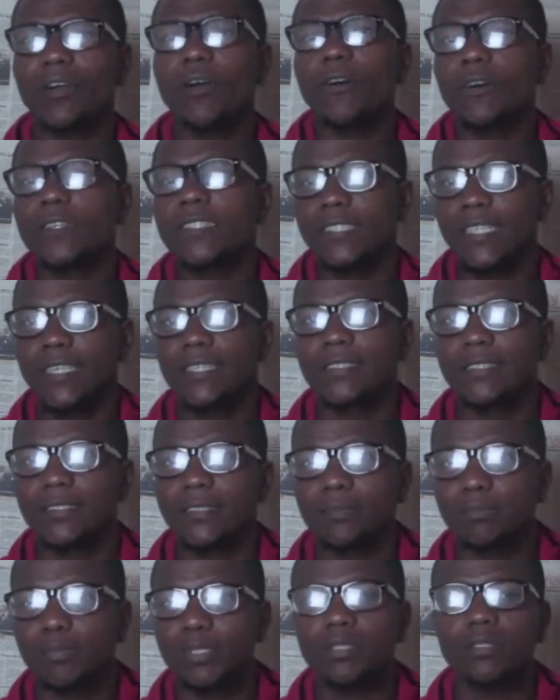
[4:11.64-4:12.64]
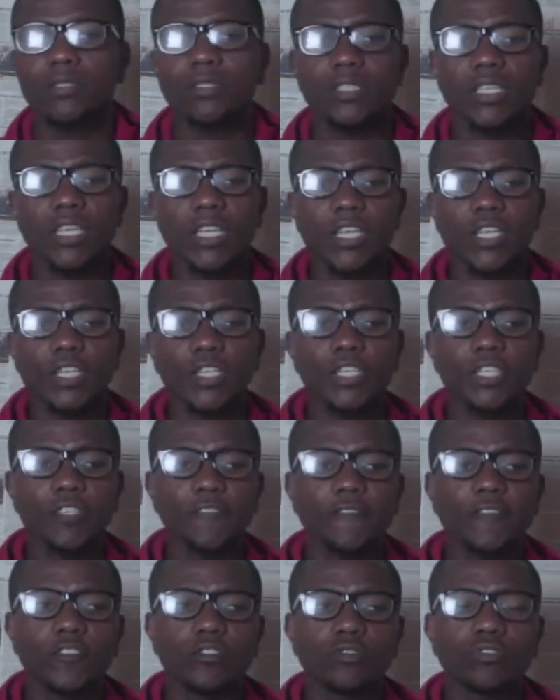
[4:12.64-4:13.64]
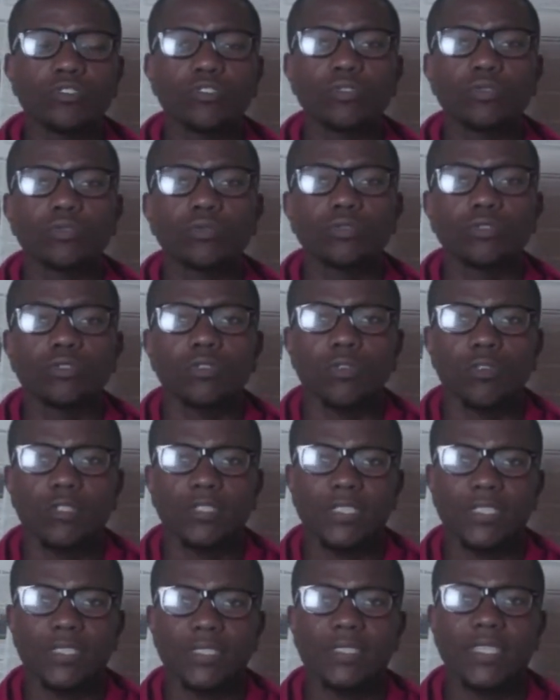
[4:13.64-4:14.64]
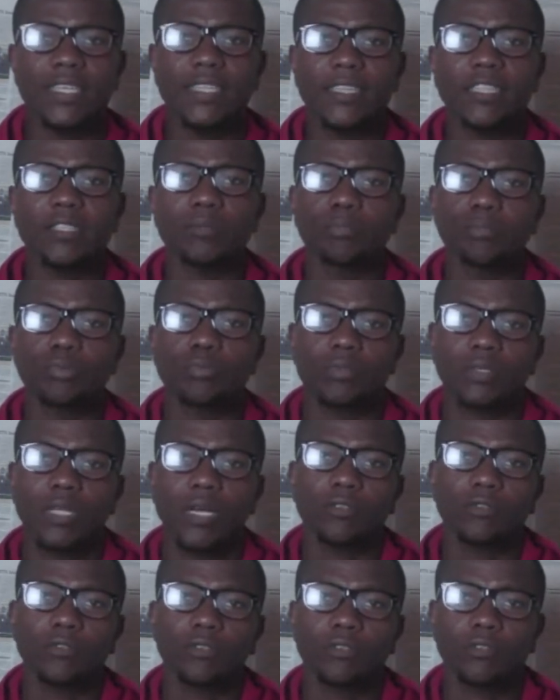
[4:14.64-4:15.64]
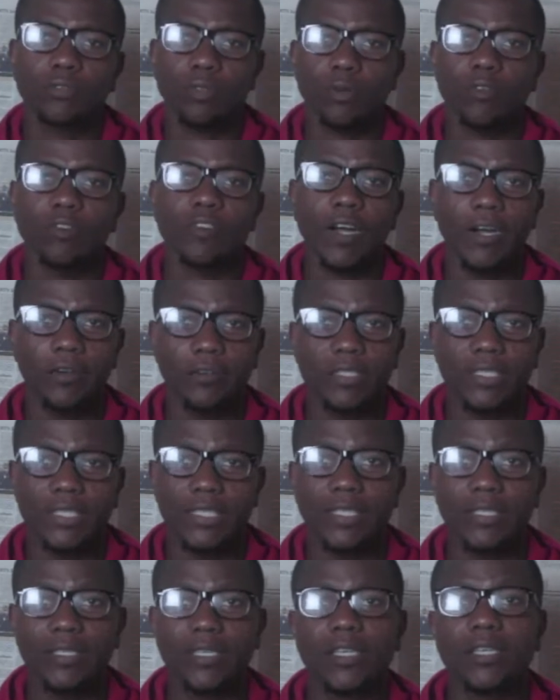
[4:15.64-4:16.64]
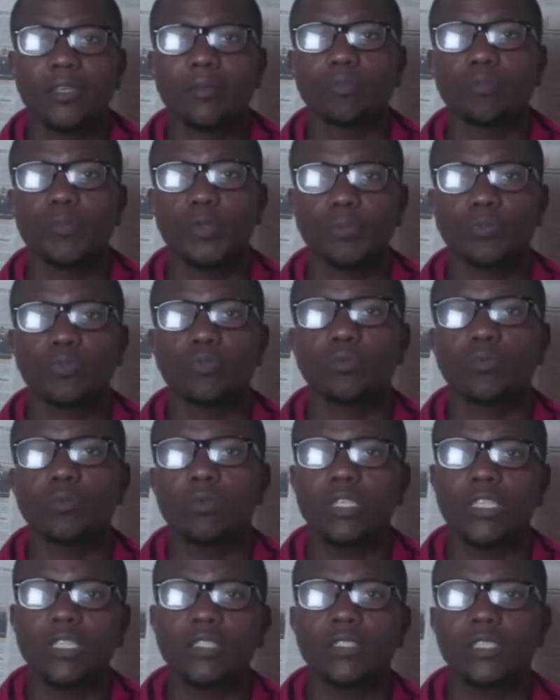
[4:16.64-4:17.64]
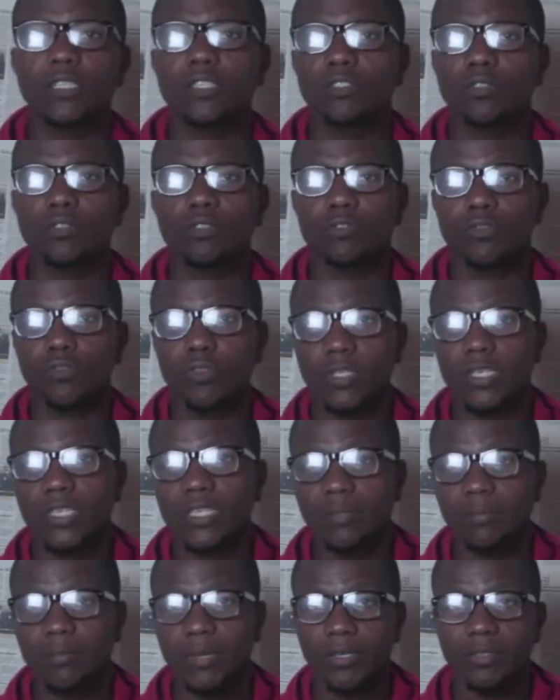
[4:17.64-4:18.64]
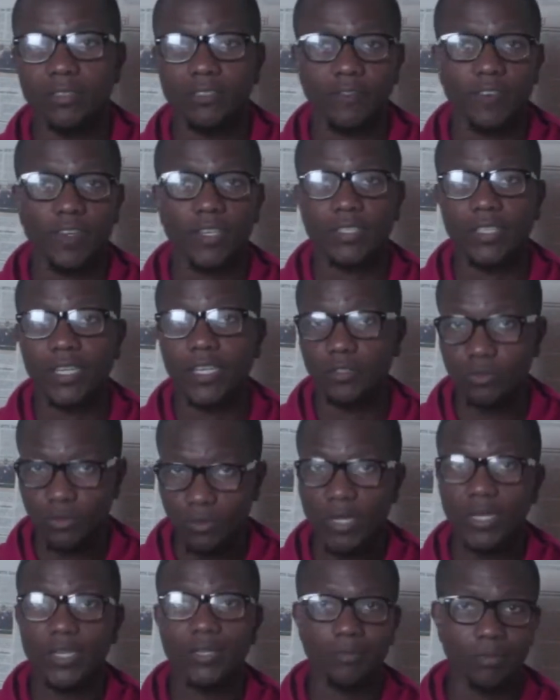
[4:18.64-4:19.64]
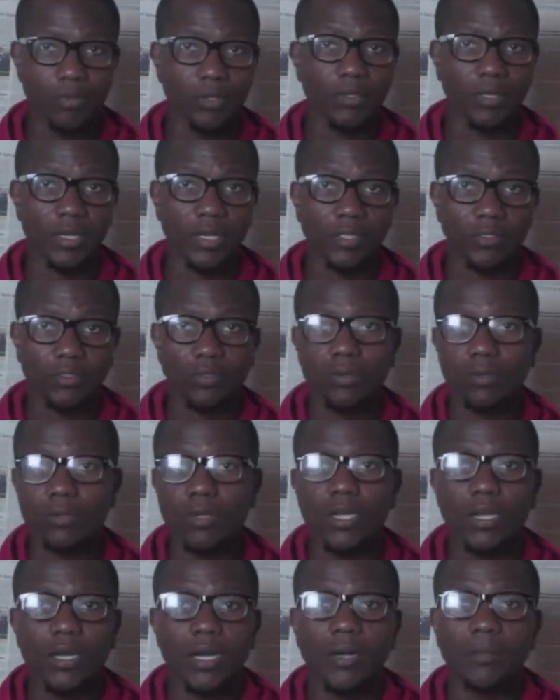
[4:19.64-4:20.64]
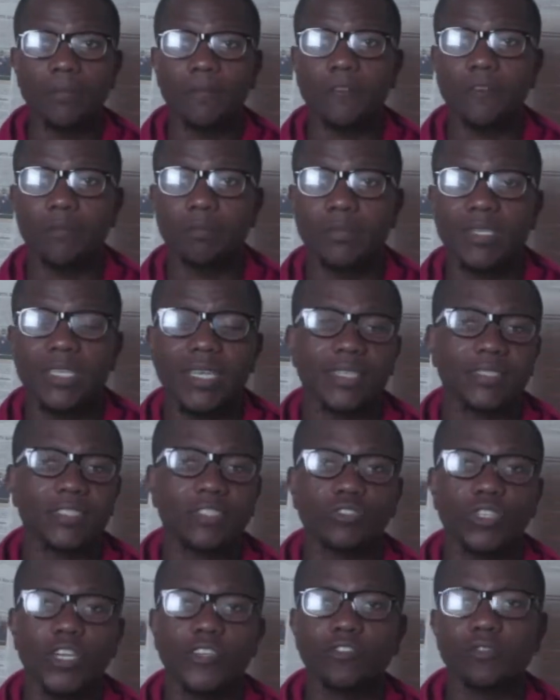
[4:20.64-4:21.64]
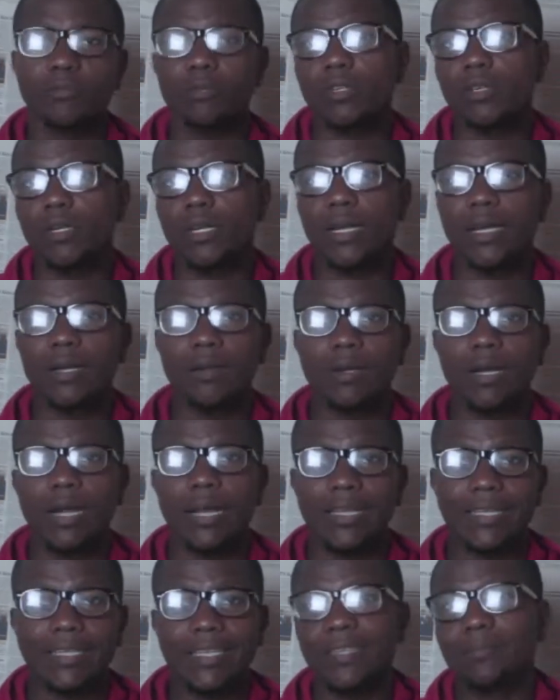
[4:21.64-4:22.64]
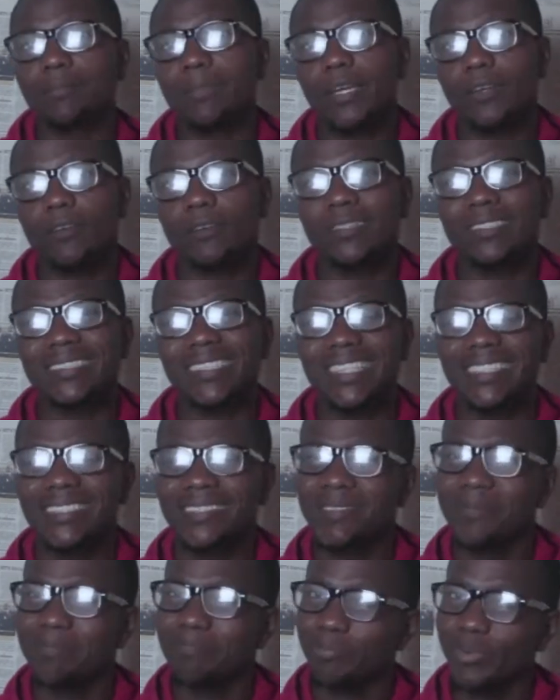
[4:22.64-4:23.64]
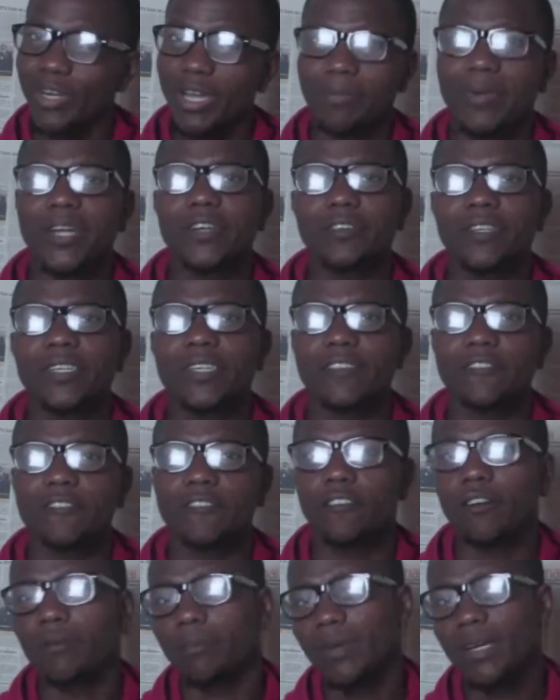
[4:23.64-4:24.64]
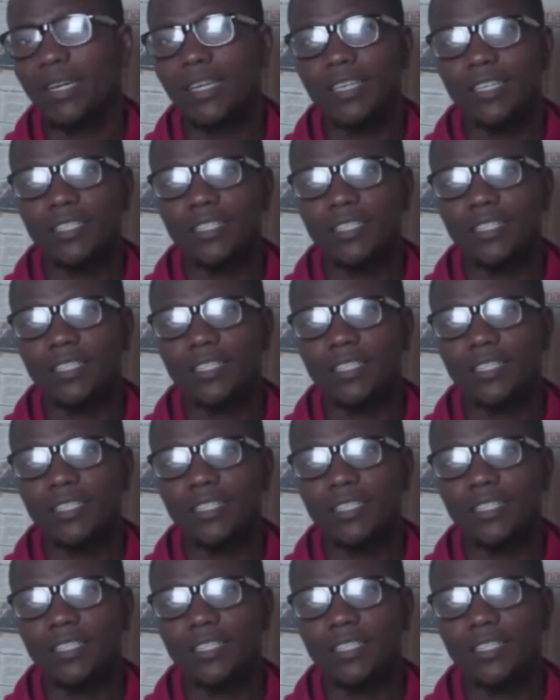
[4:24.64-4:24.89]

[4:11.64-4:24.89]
content? Because if you don't consistently put out stuff out there, people will easily just forget about the fact that you are a blogger. So for me as a travel blogger, I get my content primarily from